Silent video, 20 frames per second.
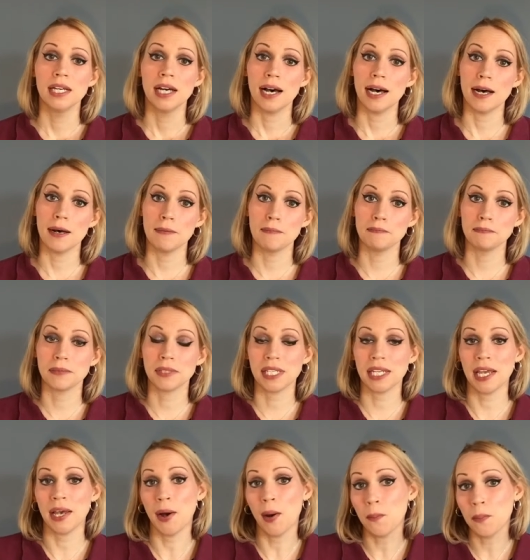to
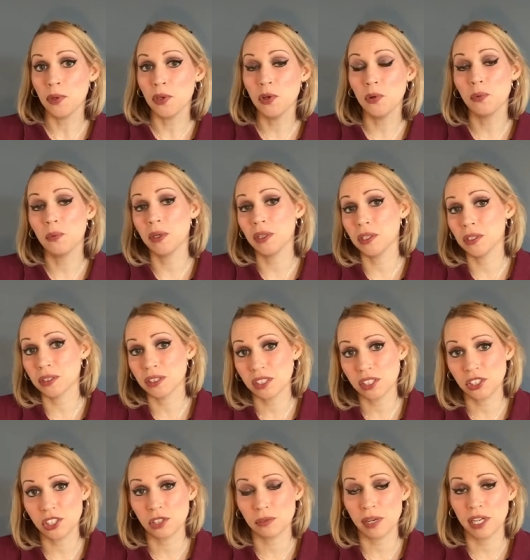help you with your
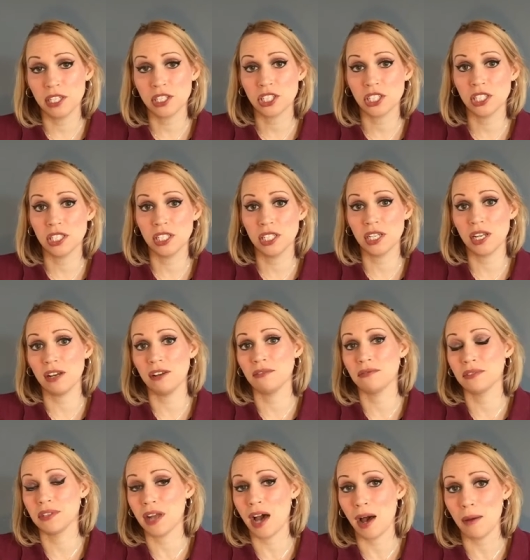situation of
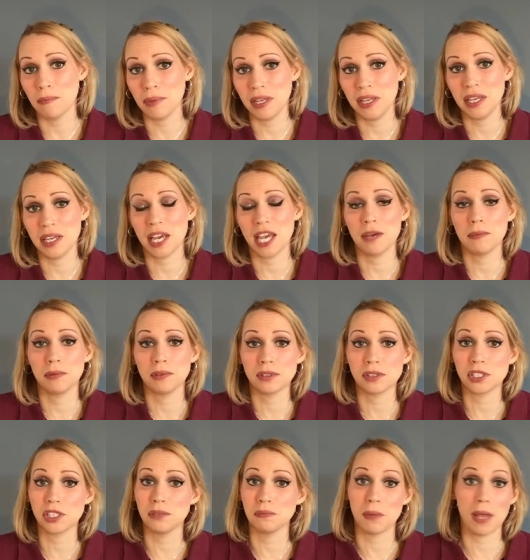not being able
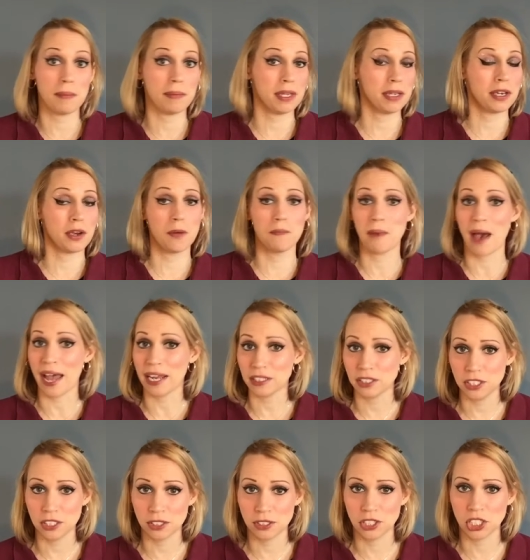to maybe go back
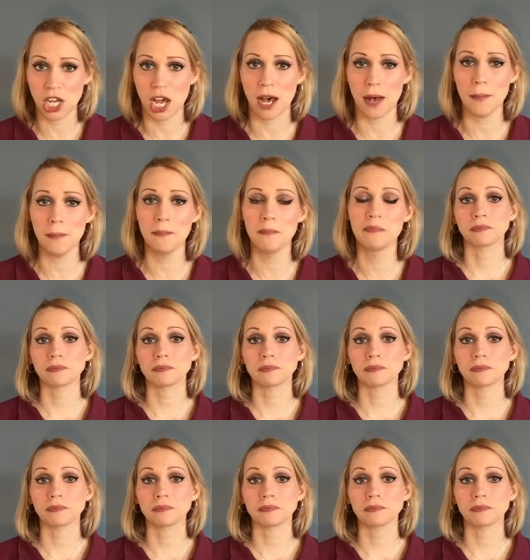to your job.